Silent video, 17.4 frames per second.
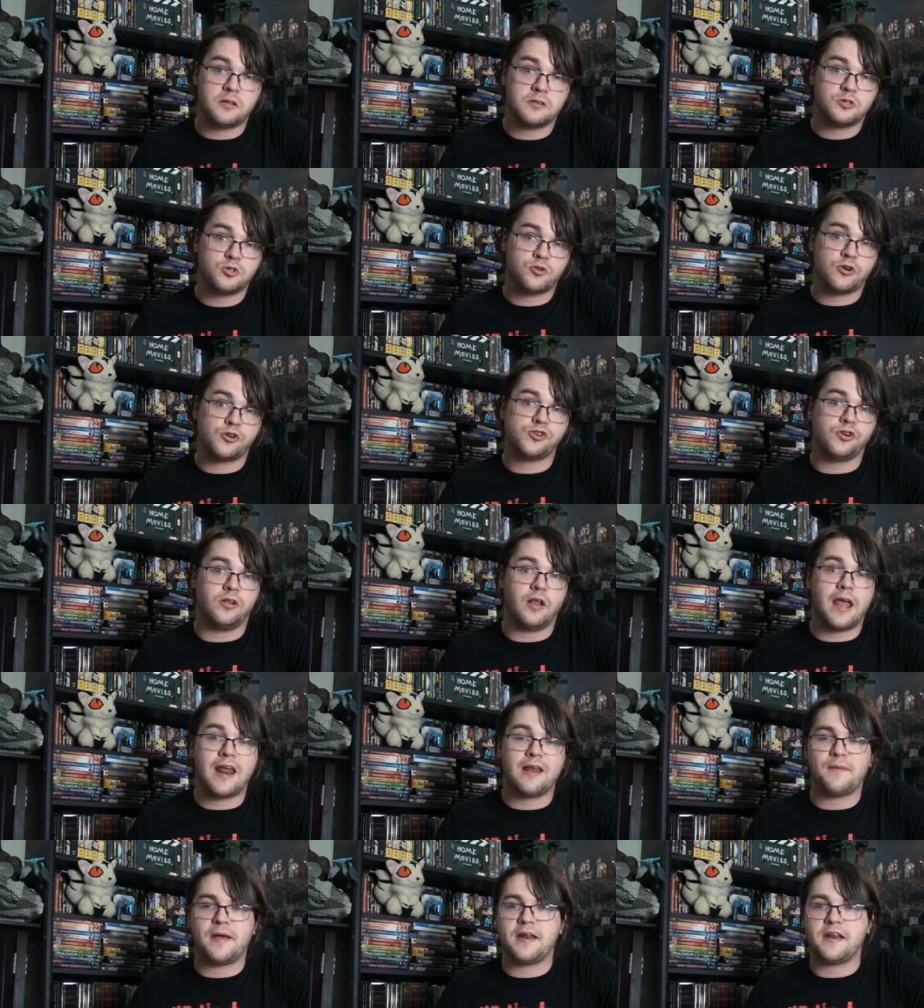traditional
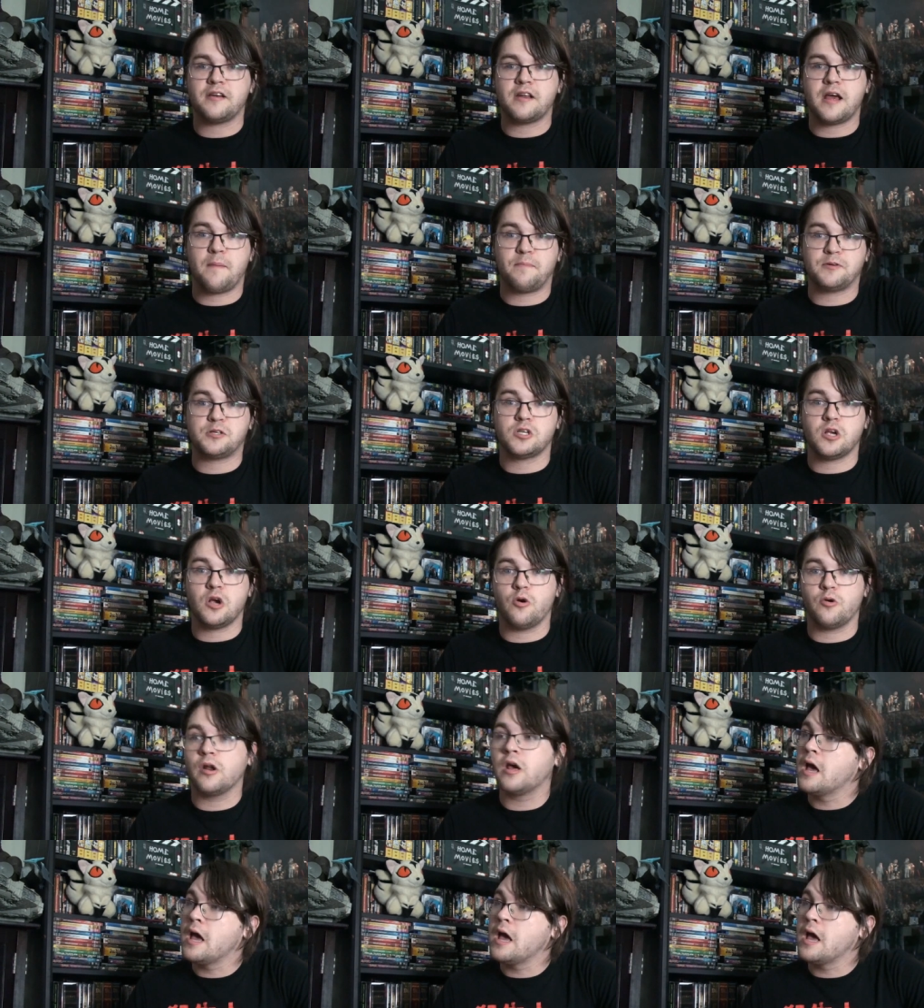animated episode,